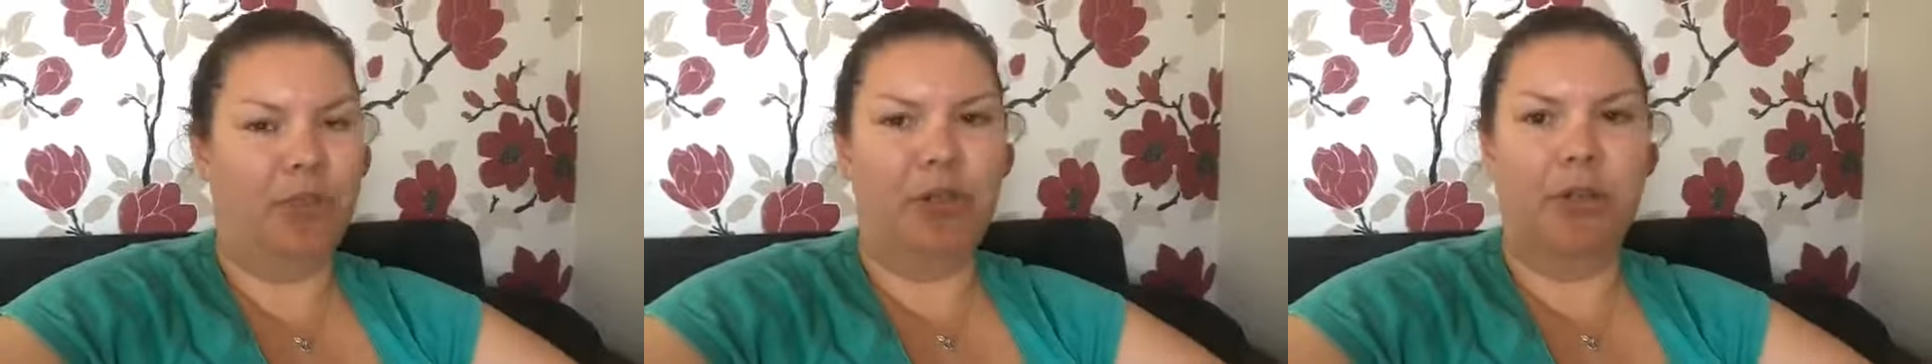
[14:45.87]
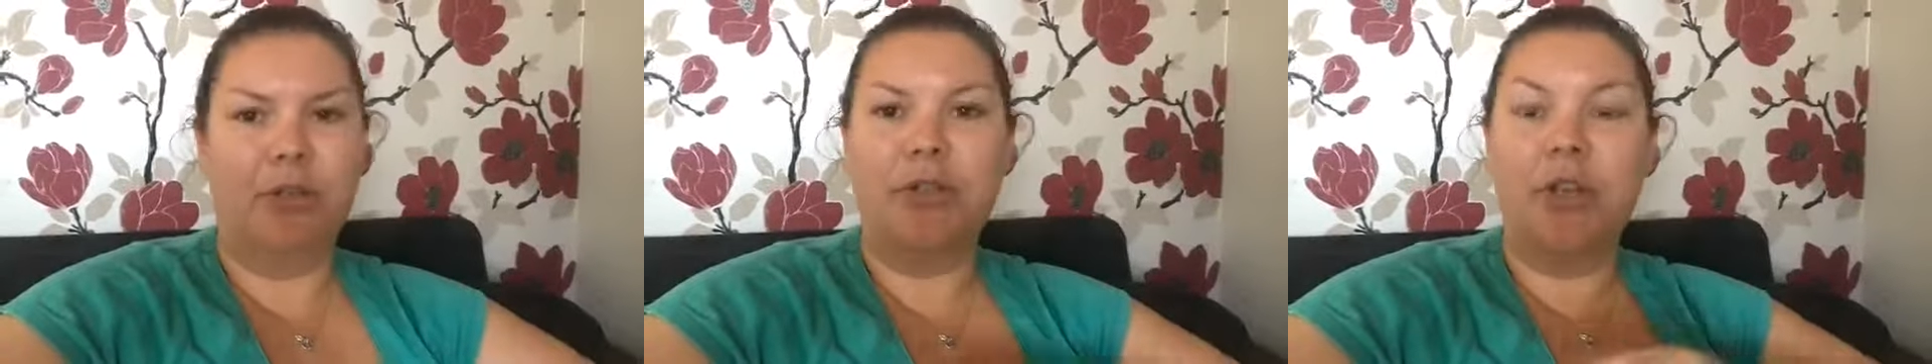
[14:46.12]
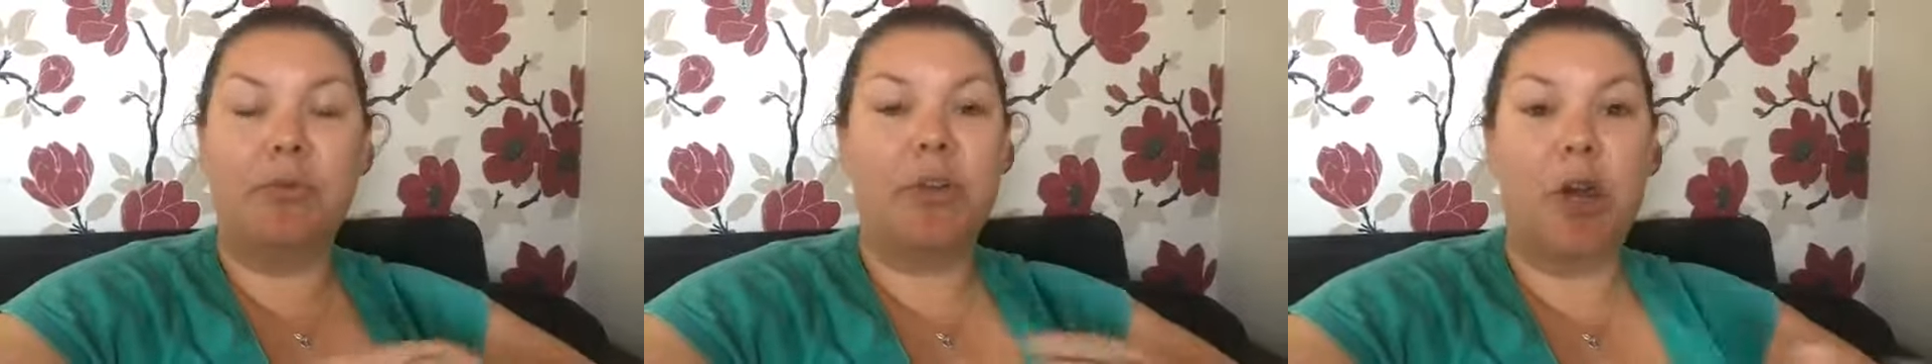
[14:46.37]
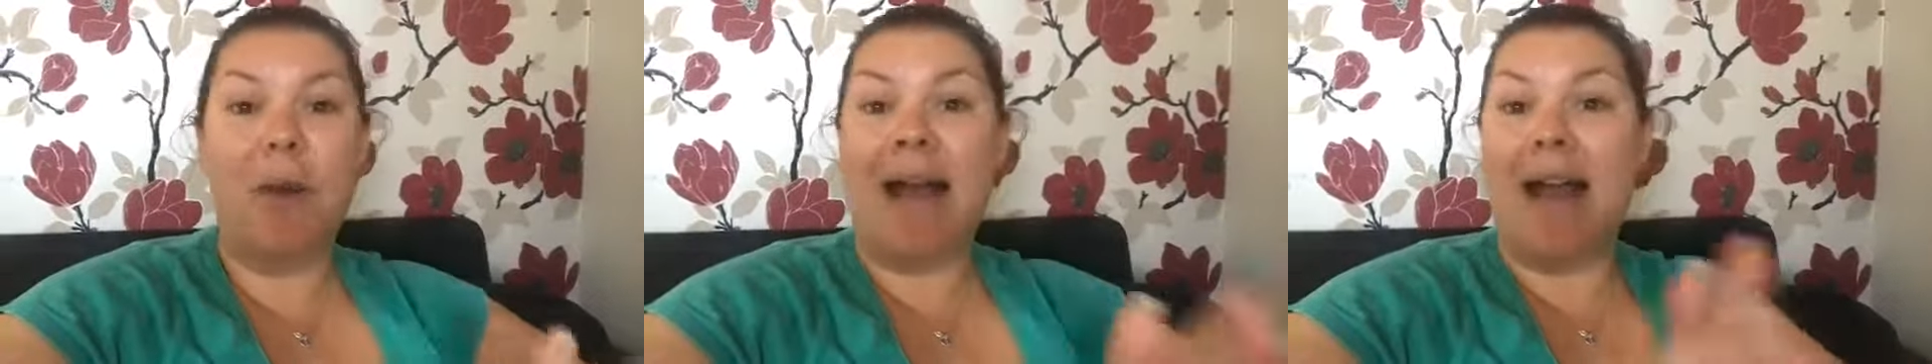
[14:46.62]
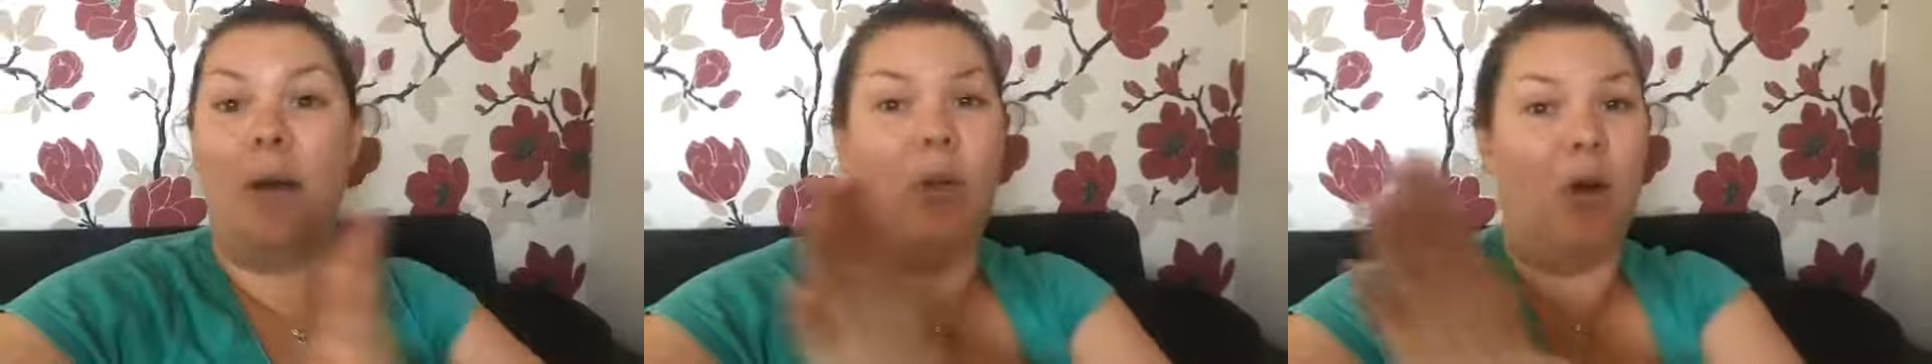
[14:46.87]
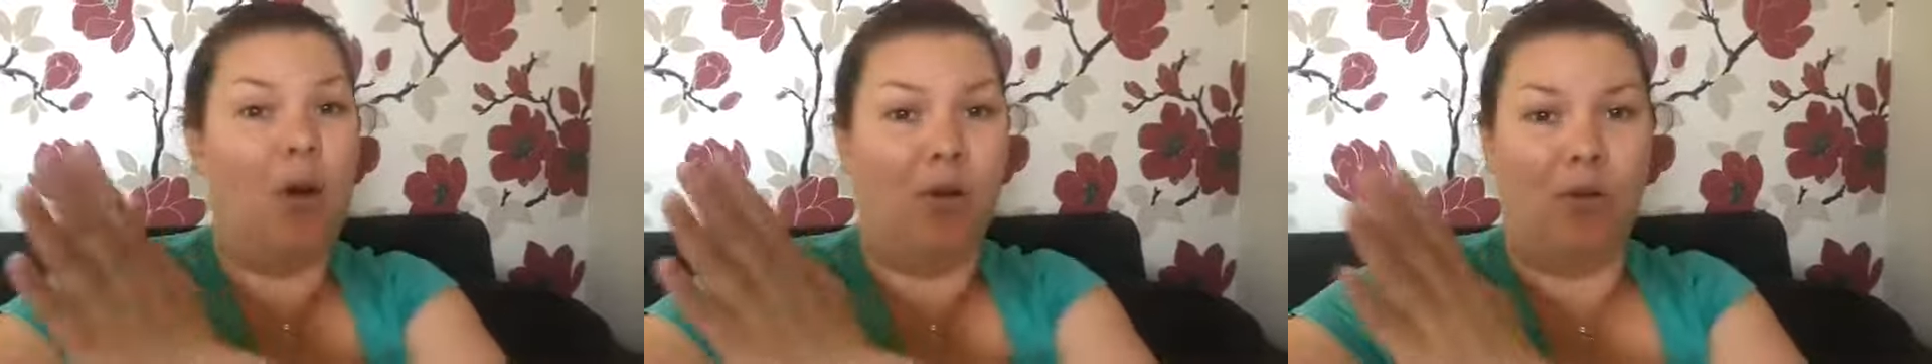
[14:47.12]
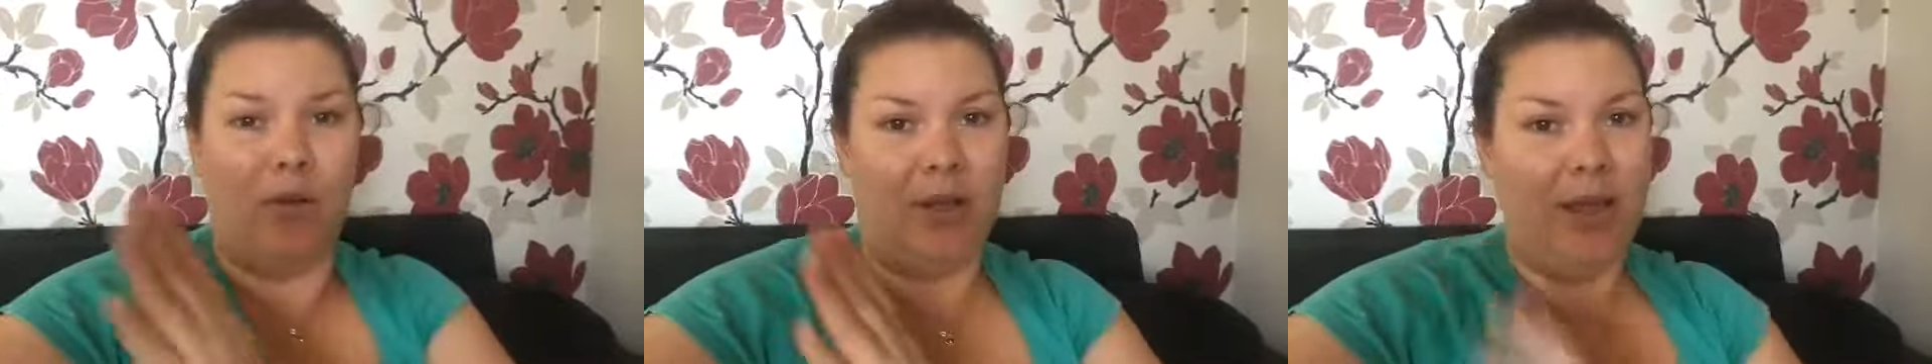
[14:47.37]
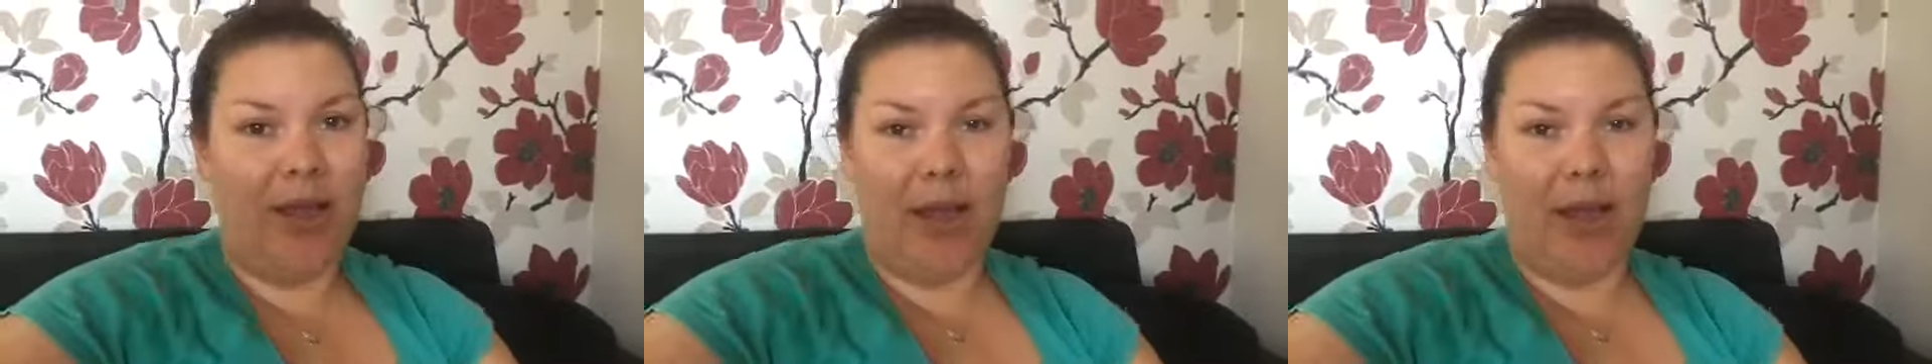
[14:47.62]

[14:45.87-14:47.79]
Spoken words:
You don't know how long